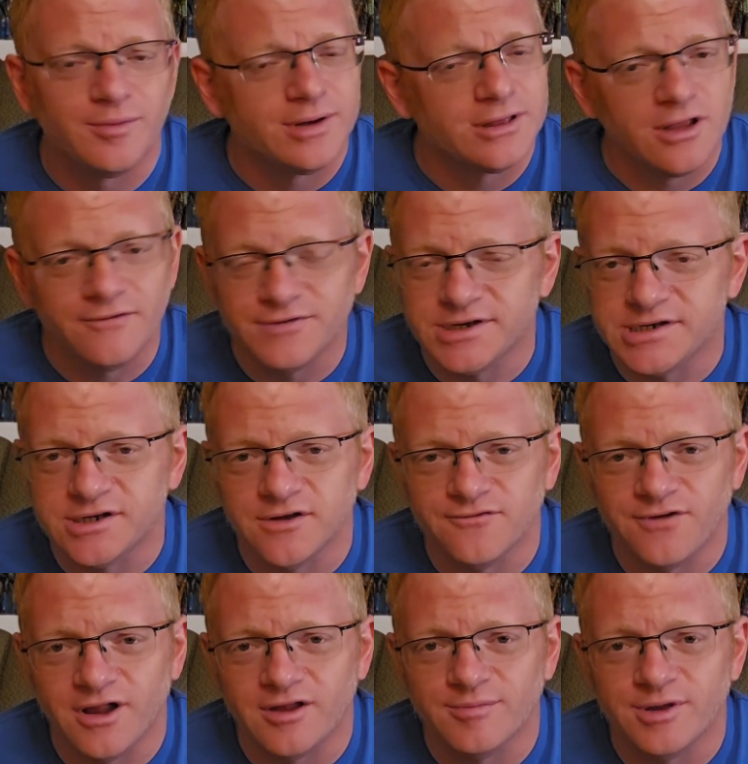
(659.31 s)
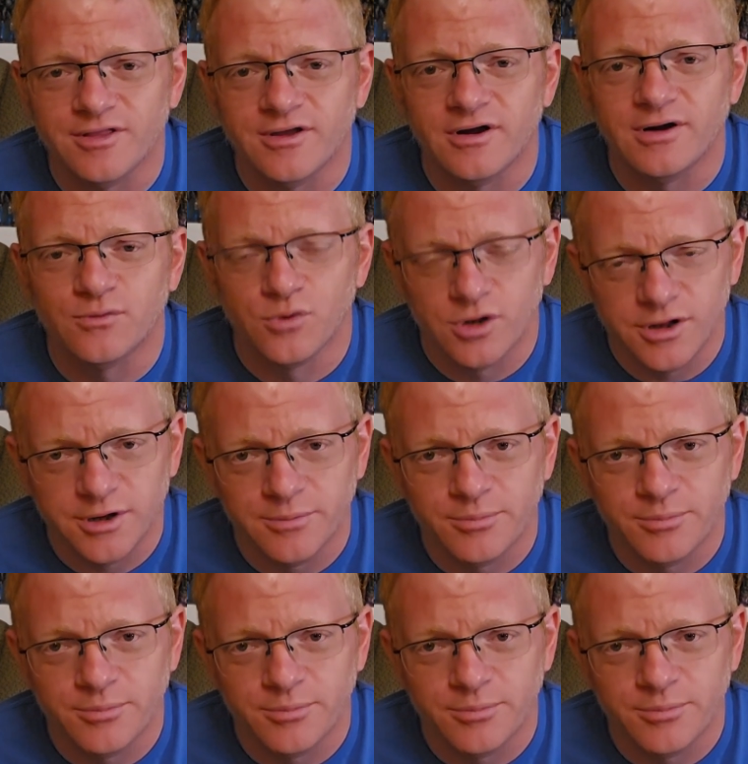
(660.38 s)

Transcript: I'd love to see you follow me there and really